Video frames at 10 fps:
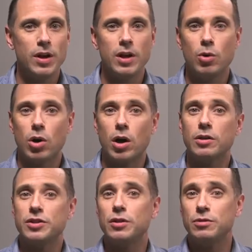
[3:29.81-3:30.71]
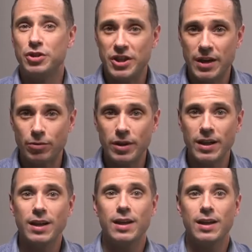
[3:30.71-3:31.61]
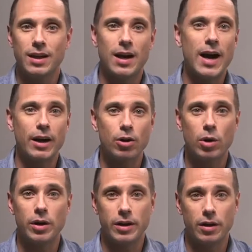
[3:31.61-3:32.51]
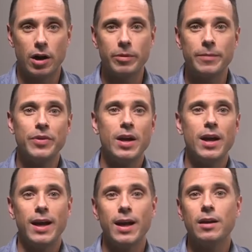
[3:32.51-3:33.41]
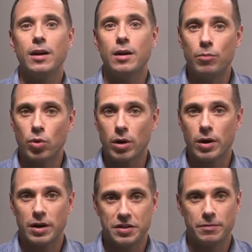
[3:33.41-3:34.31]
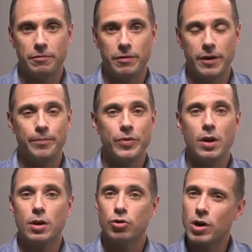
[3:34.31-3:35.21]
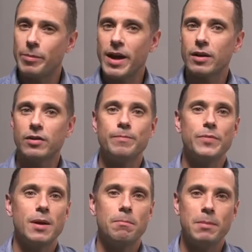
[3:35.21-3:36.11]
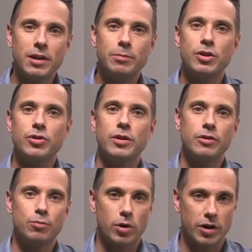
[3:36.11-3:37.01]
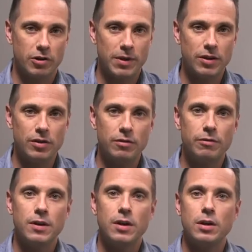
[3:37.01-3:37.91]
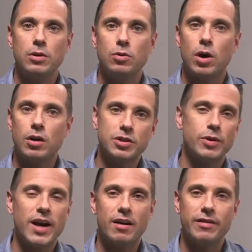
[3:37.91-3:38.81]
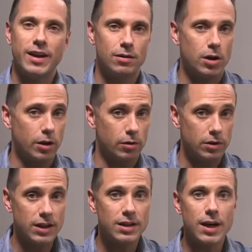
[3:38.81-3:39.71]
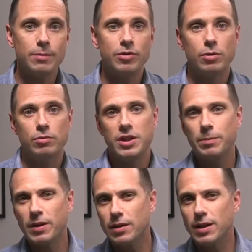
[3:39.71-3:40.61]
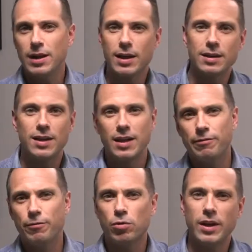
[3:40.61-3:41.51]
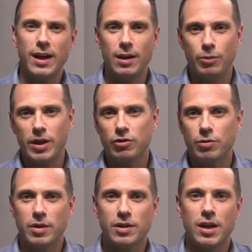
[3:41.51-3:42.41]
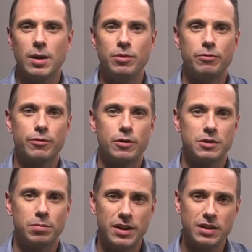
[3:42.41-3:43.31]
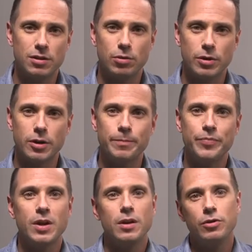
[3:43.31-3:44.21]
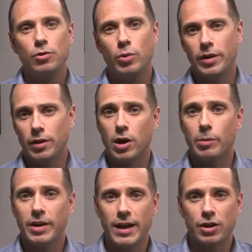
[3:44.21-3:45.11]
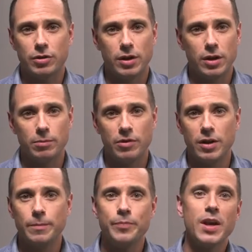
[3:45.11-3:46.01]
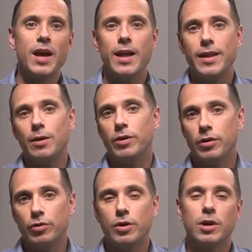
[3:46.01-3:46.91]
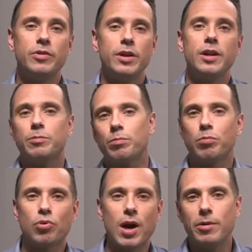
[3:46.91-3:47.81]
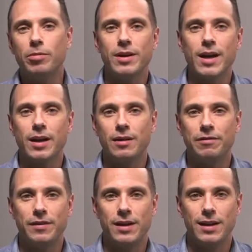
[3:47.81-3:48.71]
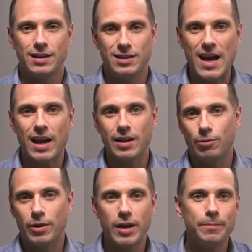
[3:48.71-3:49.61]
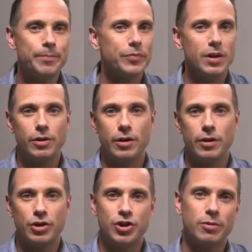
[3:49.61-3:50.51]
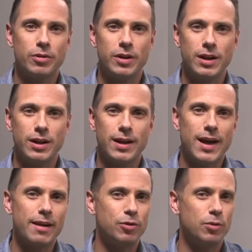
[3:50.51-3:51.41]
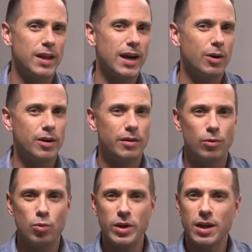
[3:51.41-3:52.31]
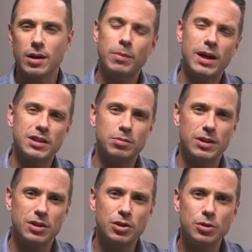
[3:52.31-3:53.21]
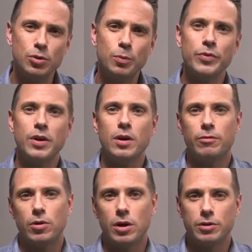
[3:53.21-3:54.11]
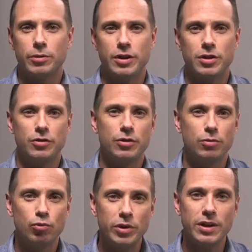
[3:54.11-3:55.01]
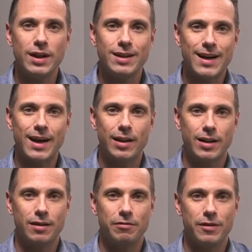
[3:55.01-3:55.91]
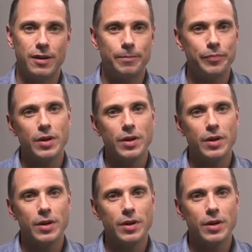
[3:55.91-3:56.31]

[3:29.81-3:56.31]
You are also generally getting a higher quality garment and a more custom fit. Drawbacks? Made to measure is more expensive. You also have a longer lead time, so typically it can take 4 to 8 weeks from the time you first place the order to when the garment actually comes in. And then when the suit comes in, it's probably not going to fit exactly right. You're going to generally have to allow another week, possibly 2, for alterations to really dial in the fit.